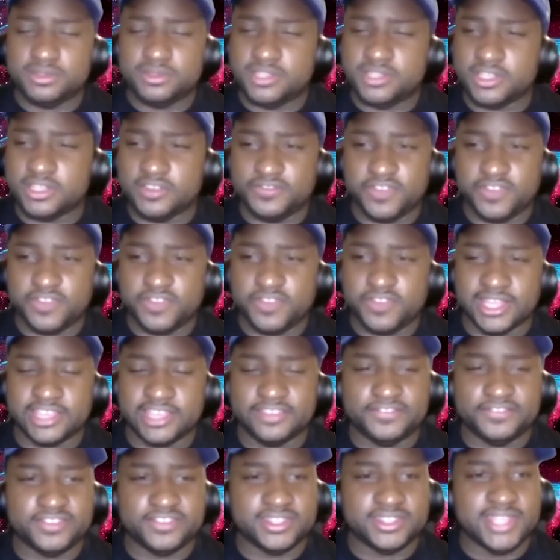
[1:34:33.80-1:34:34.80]
2 felt like a
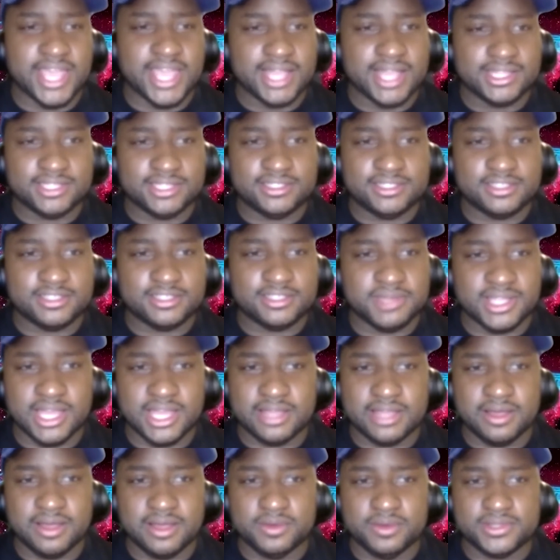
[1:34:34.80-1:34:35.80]
finale to me.
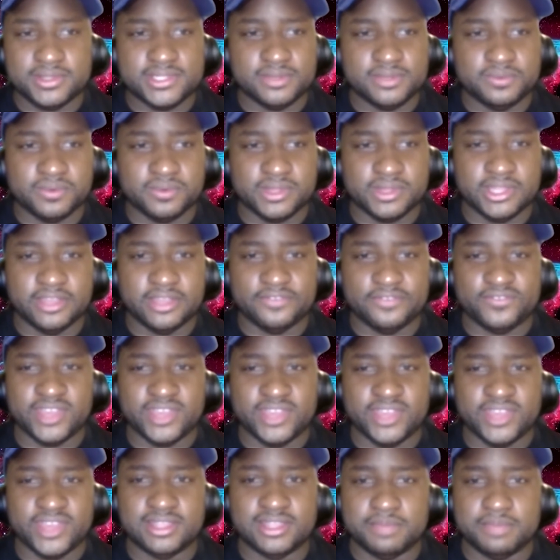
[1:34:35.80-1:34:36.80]
I wasn't really a
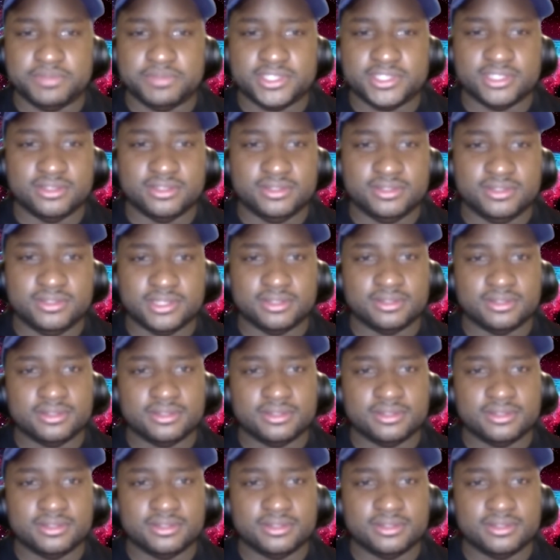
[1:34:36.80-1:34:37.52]
fan of episode 2.